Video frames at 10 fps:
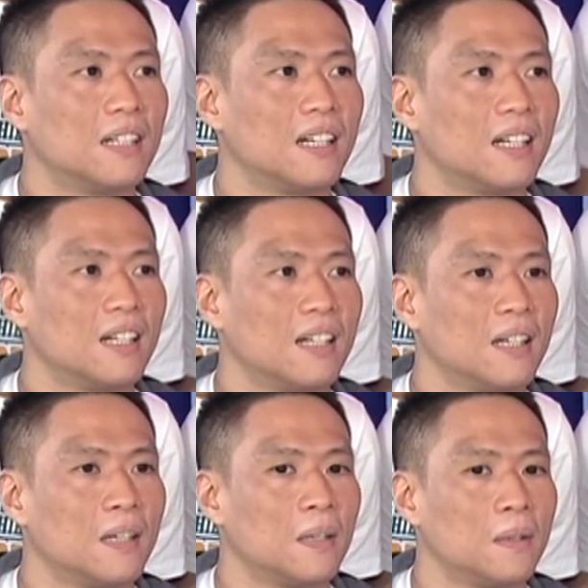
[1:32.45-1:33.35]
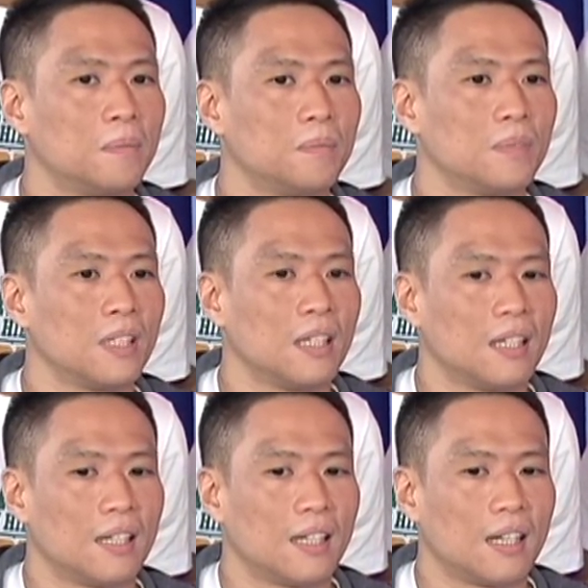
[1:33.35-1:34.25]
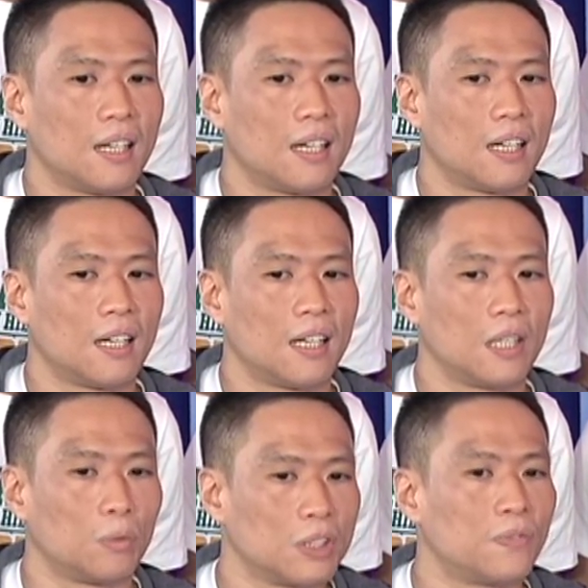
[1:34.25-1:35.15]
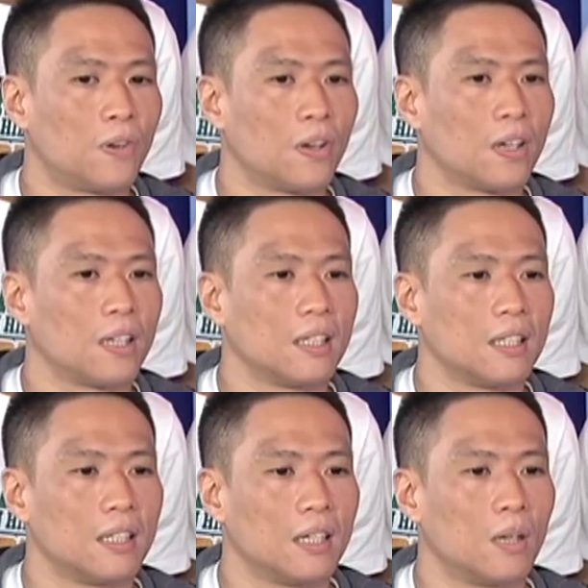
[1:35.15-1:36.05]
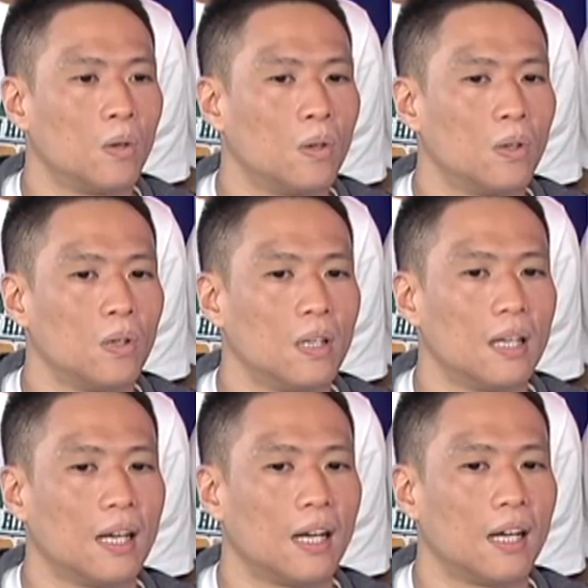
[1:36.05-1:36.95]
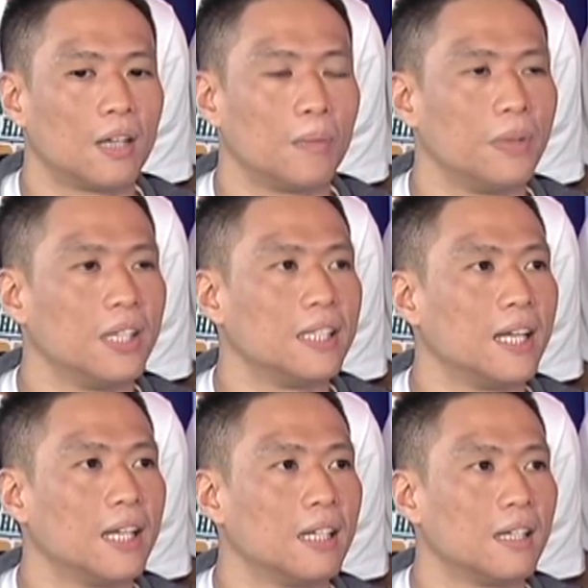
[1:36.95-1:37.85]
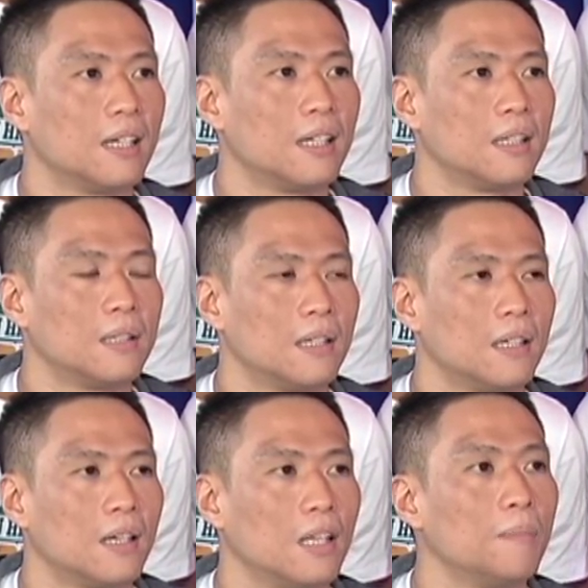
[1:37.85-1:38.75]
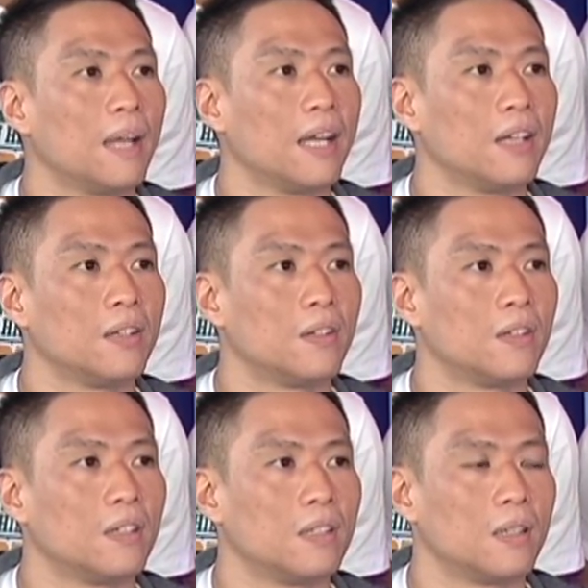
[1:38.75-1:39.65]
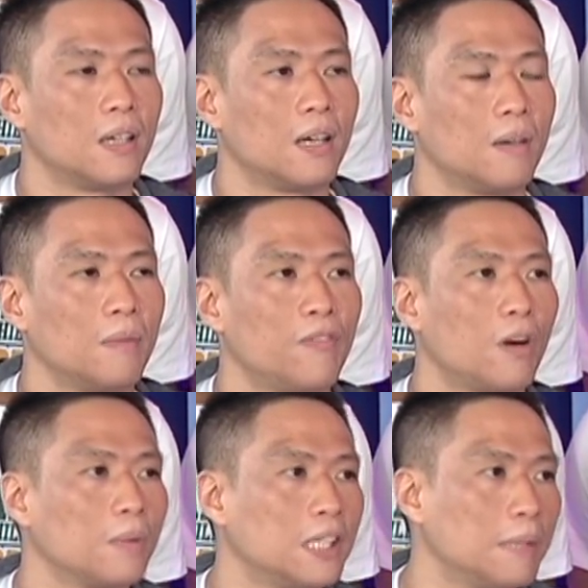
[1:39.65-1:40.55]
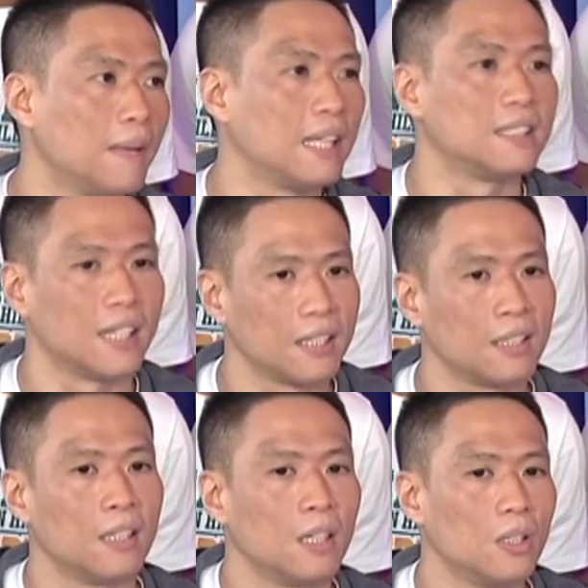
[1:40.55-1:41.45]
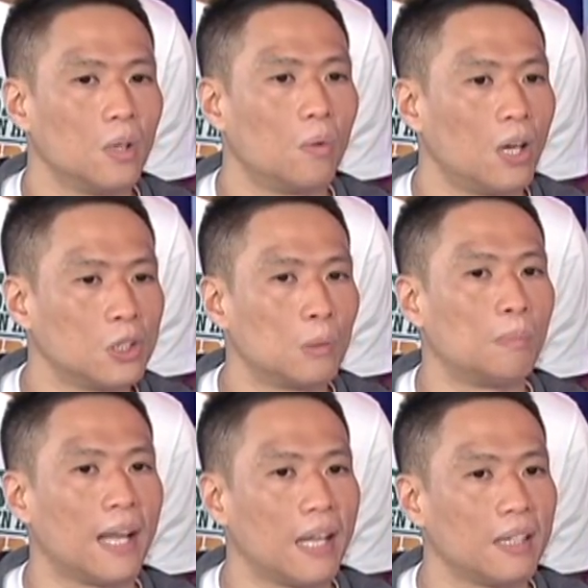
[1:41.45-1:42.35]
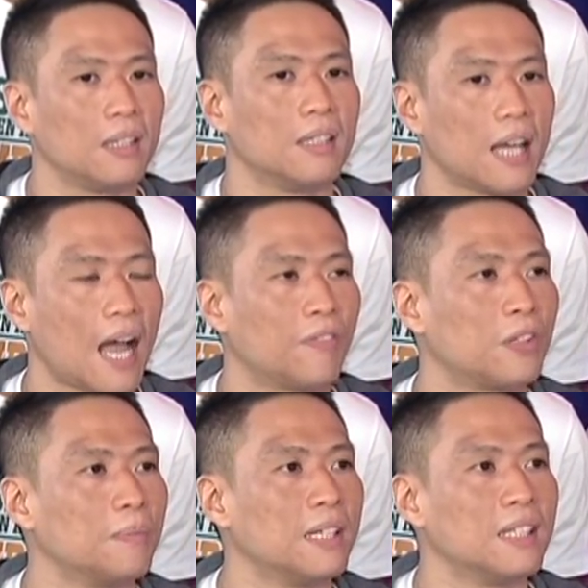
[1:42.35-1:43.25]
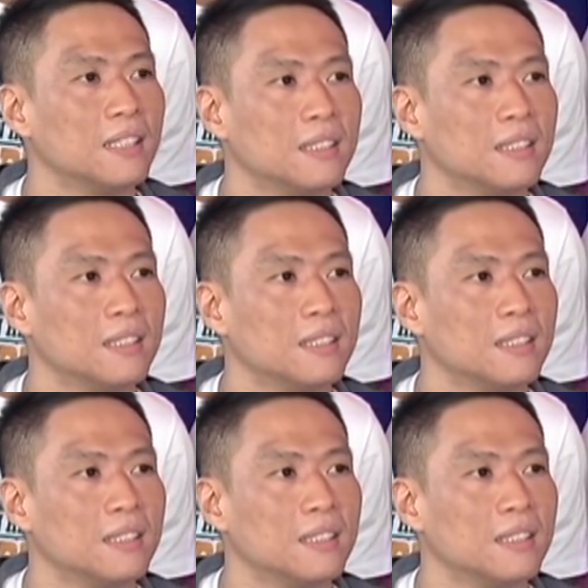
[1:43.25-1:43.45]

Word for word: It was for the whole community and alumni, my former teammates and the ones who played after me.